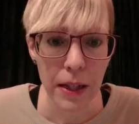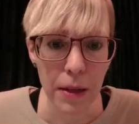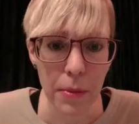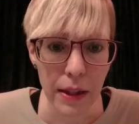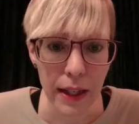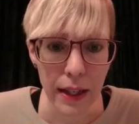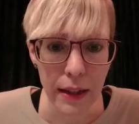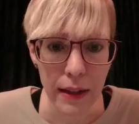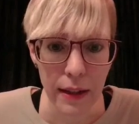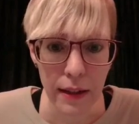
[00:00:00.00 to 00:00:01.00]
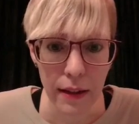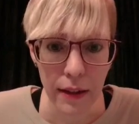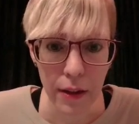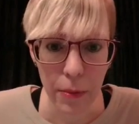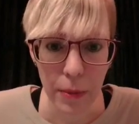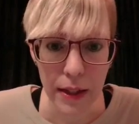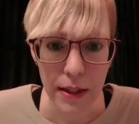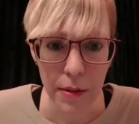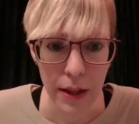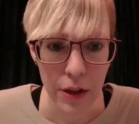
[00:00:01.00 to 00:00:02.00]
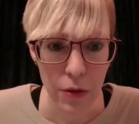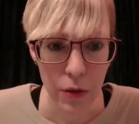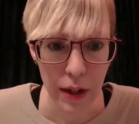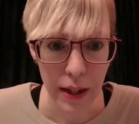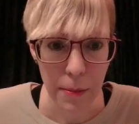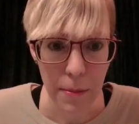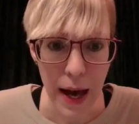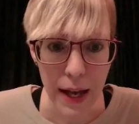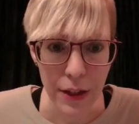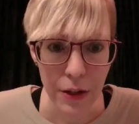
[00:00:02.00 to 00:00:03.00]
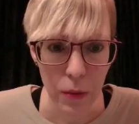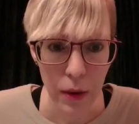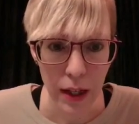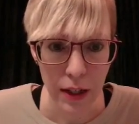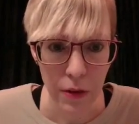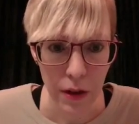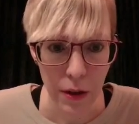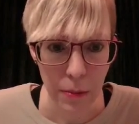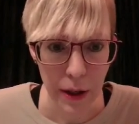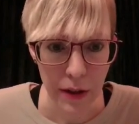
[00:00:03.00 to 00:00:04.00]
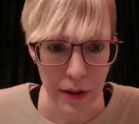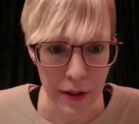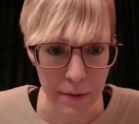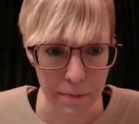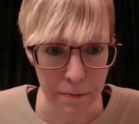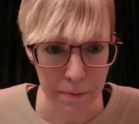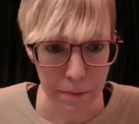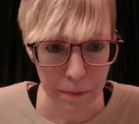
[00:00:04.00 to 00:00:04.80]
manipulate it a little bit to make sure that they match when I do the comparison.